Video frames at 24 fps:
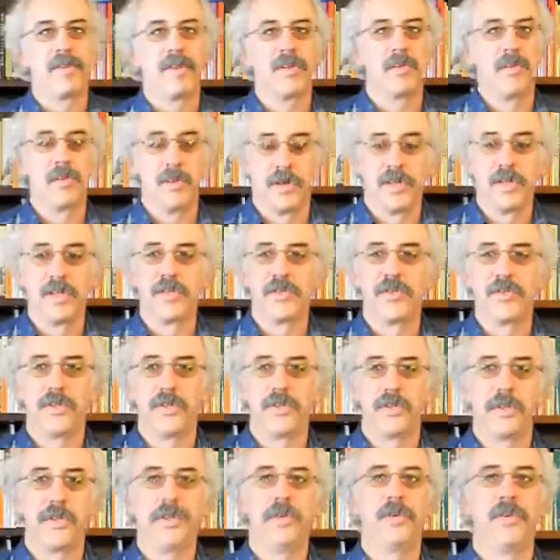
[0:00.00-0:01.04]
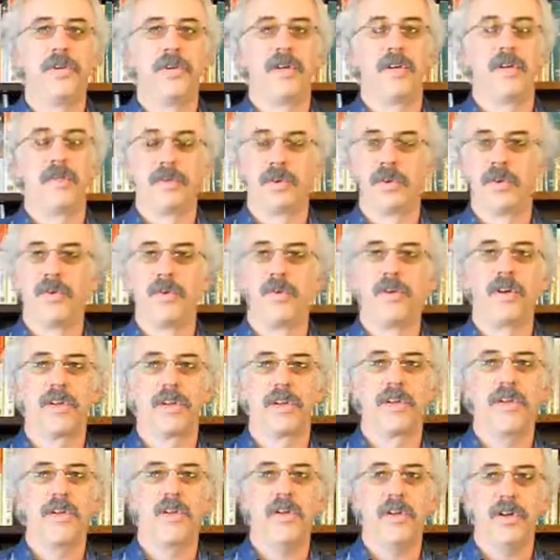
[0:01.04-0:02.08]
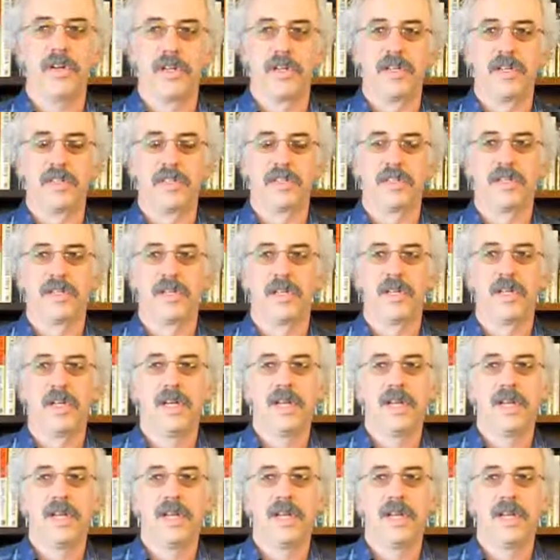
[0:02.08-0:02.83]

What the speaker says: would interest you if you were in the audience.